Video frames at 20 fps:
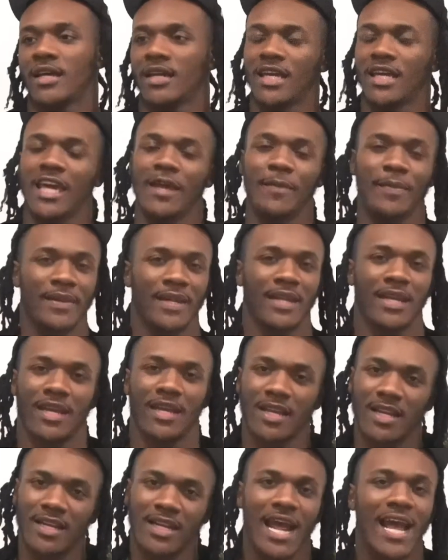keeping
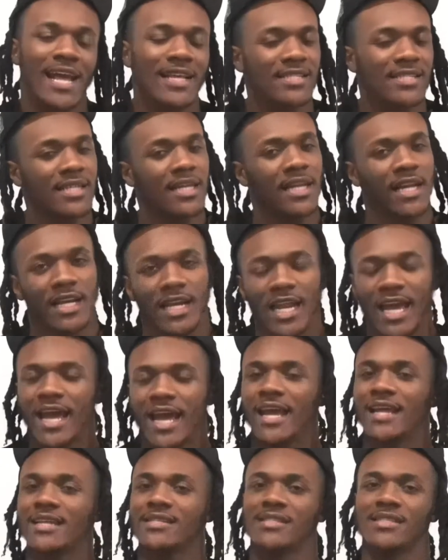it nice and
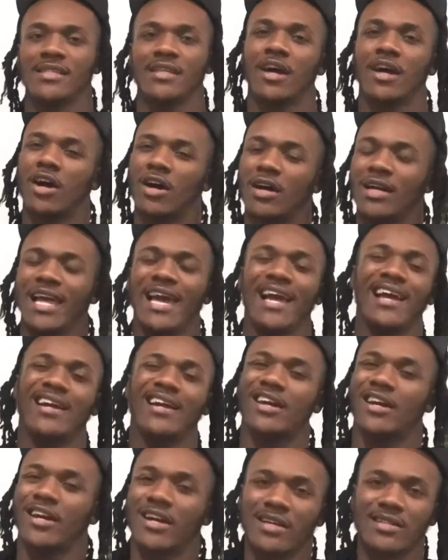classy, all
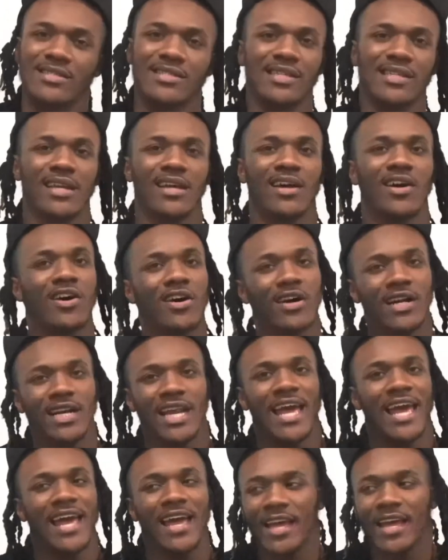that cursing, all
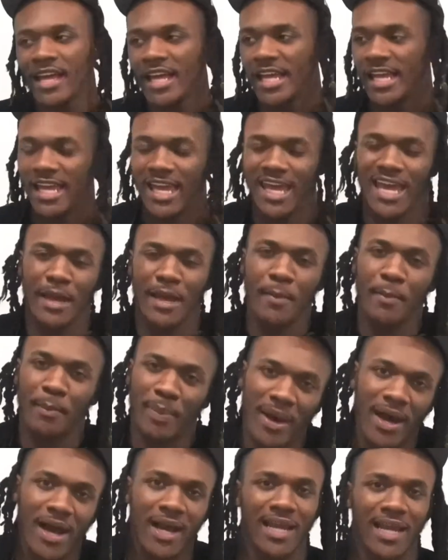that getting
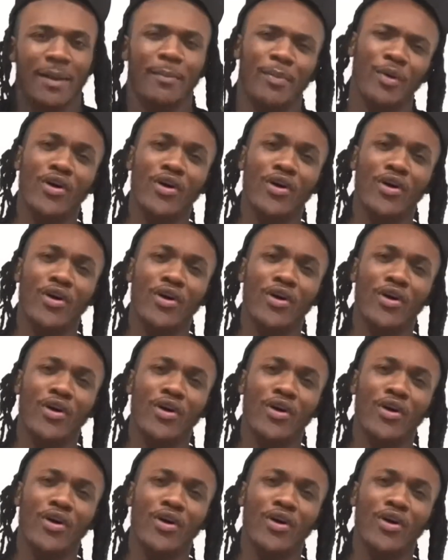bucket.